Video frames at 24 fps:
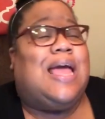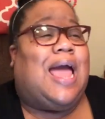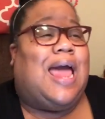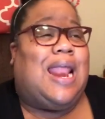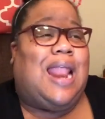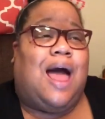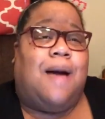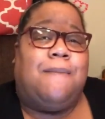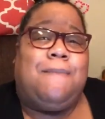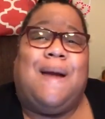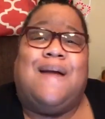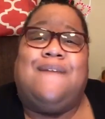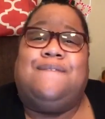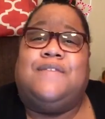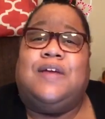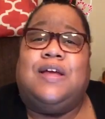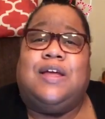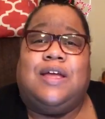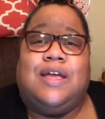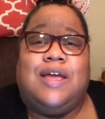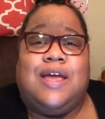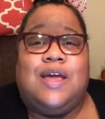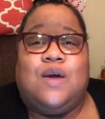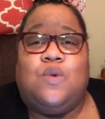and I might
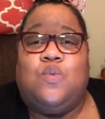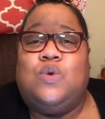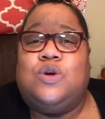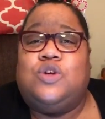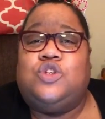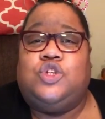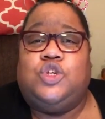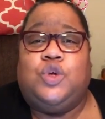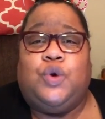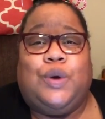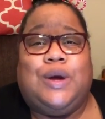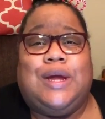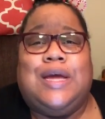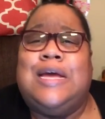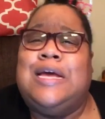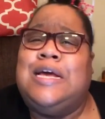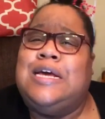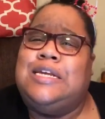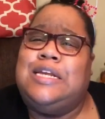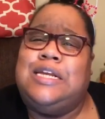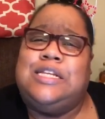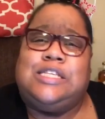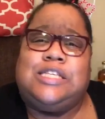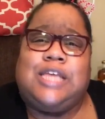forget which story
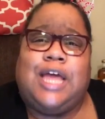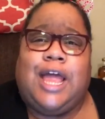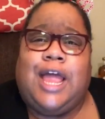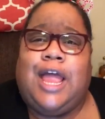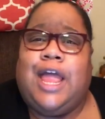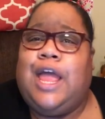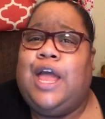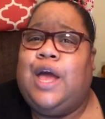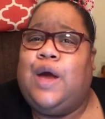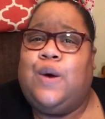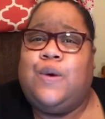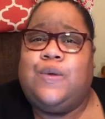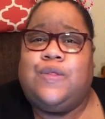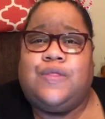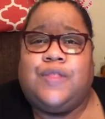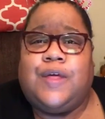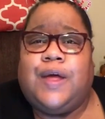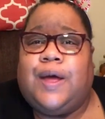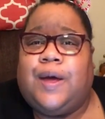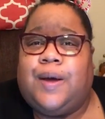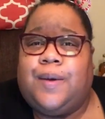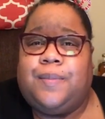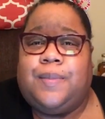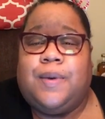to tell
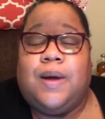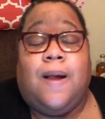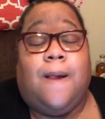them.